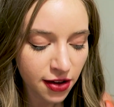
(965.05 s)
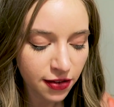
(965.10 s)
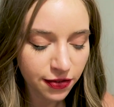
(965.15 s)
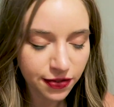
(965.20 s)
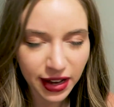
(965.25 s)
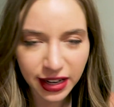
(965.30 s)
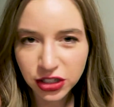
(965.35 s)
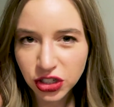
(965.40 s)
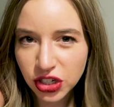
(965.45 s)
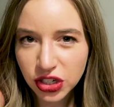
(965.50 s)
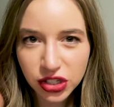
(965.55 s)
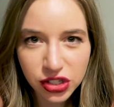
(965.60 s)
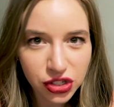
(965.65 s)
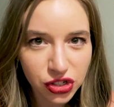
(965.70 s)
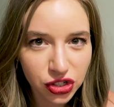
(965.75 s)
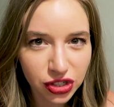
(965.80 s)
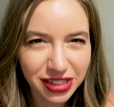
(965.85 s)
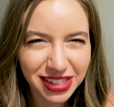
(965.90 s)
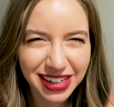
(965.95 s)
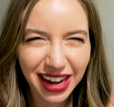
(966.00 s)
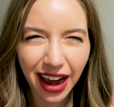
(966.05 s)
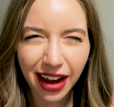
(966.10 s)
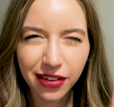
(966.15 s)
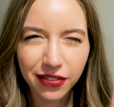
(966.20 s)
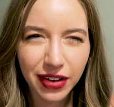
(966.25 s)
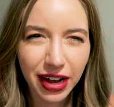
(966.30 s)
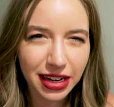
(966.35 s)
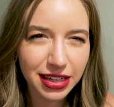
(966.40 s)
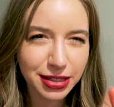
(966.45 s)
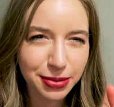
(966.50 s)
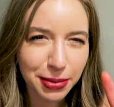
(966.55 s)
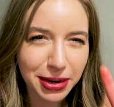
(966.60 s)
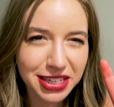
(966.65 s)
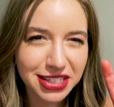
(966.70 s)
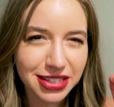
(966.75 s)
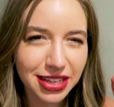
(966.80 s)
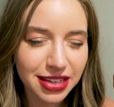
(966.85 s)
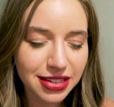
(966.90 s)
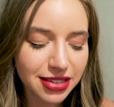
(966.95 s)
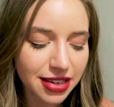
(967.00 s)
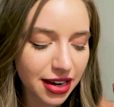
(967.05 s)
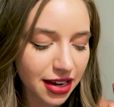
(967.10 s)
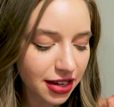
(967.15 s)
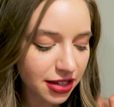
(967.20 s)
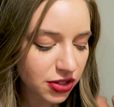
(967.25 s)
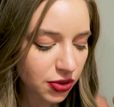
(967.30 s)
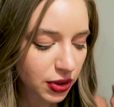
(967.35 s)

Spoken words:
veggies just kind of as my seasoning.